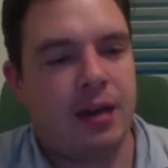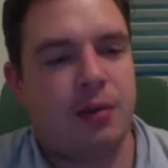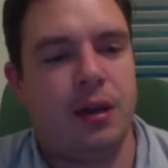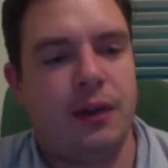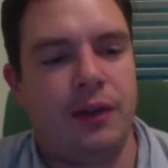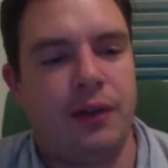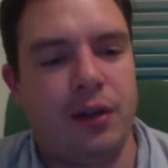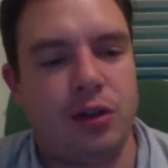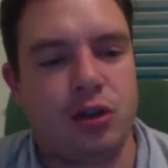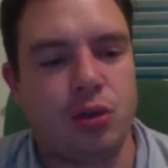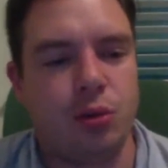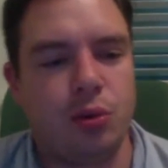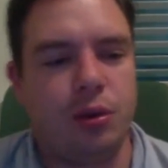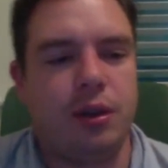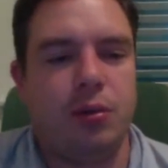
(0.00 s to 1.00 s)
if it
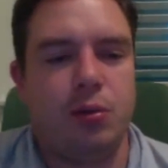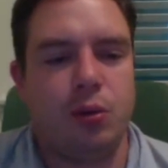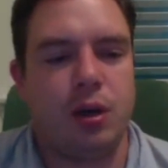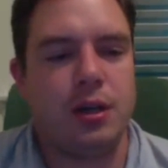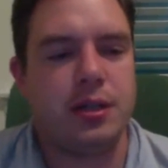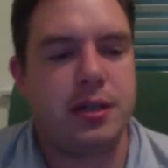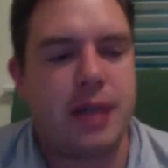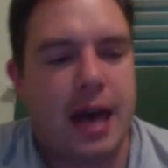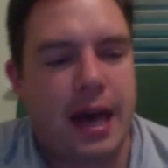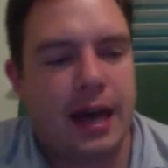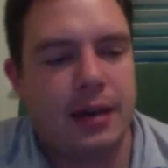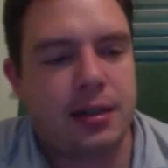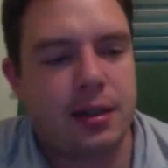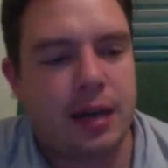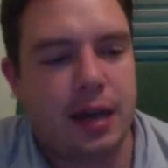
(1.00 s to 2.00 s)
truly was that,
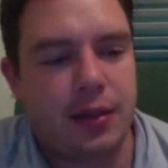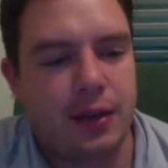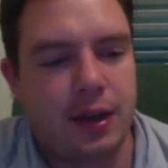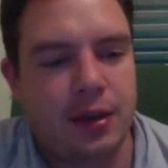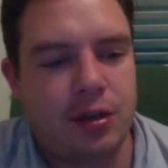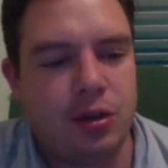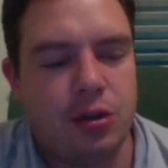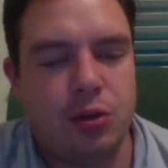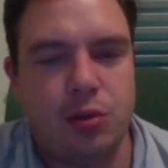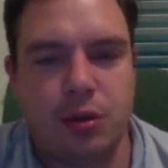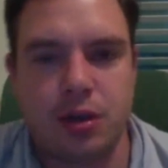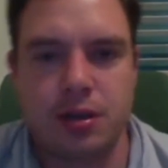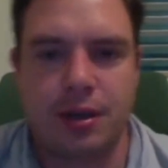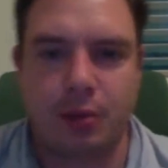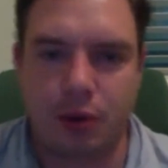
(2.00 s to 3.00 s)
and they knew, because
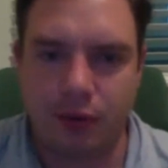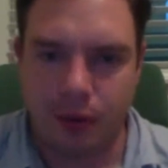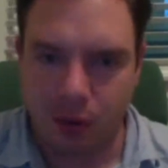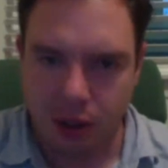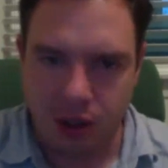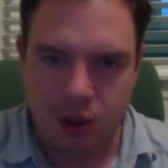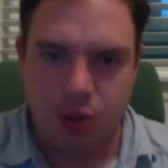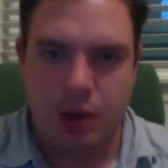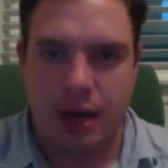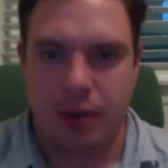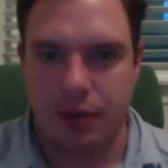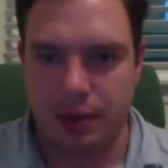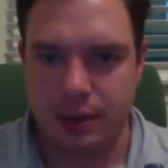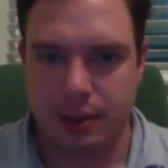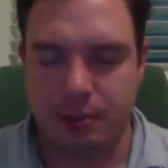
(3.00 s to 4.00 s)
they would have already known how
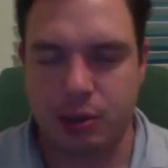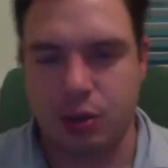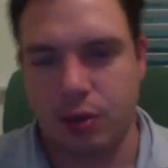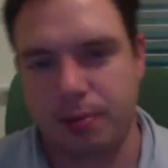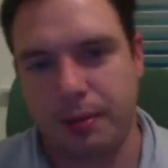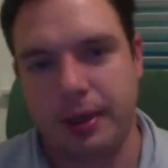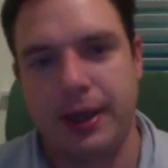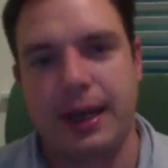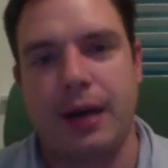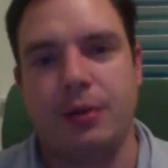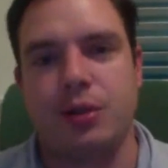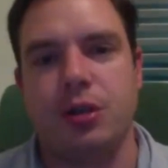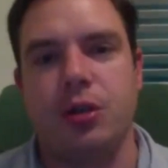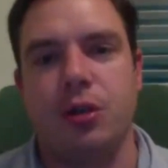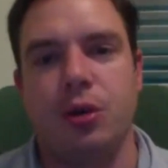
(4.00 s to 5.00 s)
this episode played out
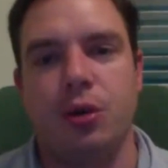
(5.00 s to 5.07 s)
too,